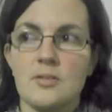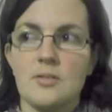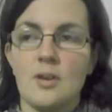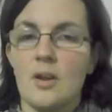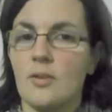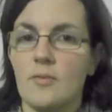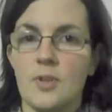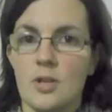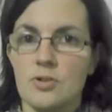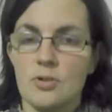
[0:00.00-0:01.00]
kind of
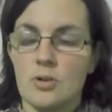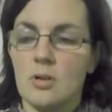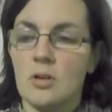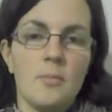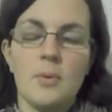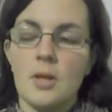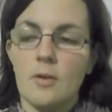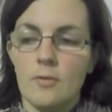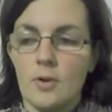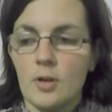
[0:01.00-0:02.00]
natural. Being
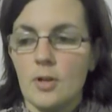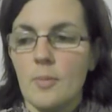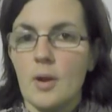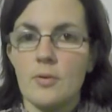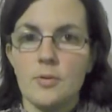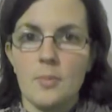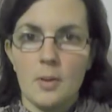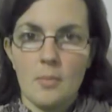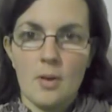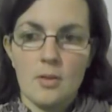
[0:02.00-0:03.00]
worried about my
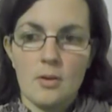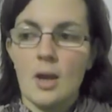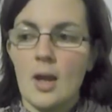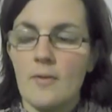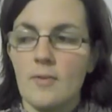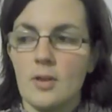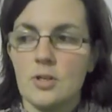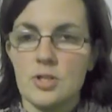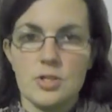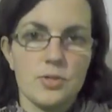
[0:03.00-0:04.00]
mother, I think
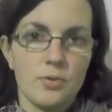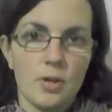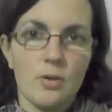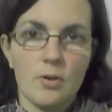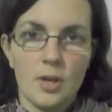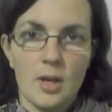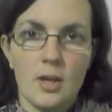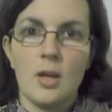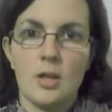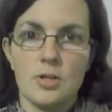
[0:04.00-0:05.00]
she's doing okay
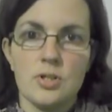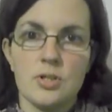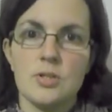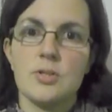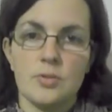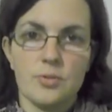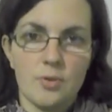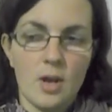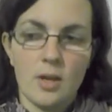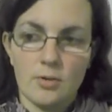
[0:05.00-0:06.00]
and she's
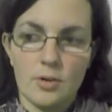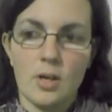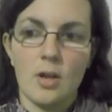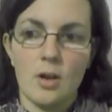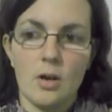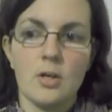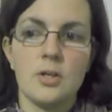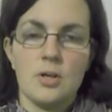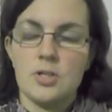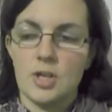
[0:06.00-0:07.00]
trying really hard.
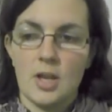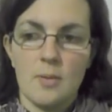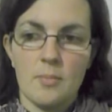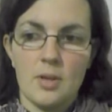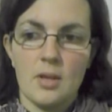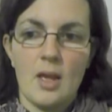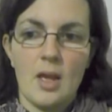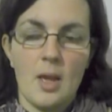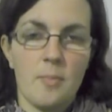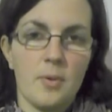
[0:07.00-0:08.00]
She can be
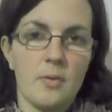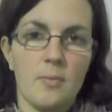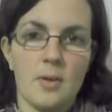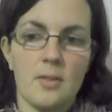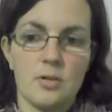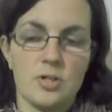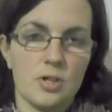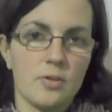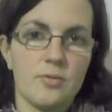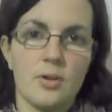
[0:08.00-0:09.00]
happy with
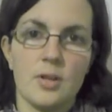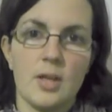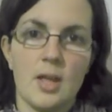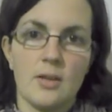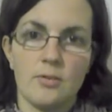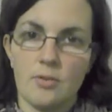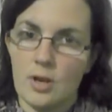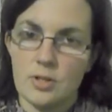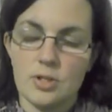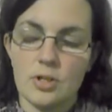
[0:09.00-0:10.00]
children and
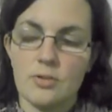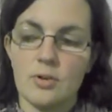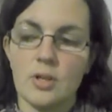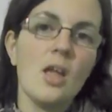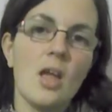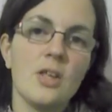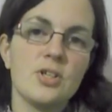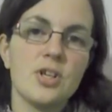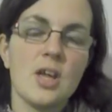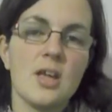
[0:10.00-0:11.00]
grandchildren, and
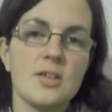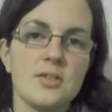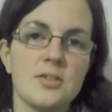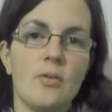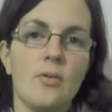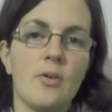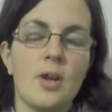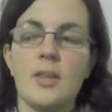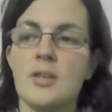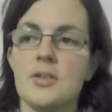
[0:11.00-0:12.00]
she has
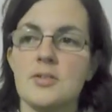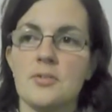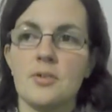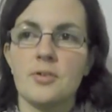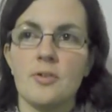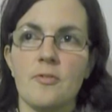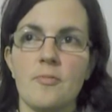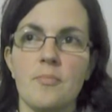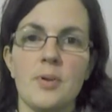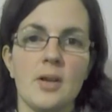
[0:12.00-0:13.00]
already sort of
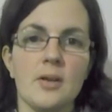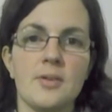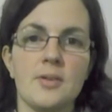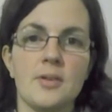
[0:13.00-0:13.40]
built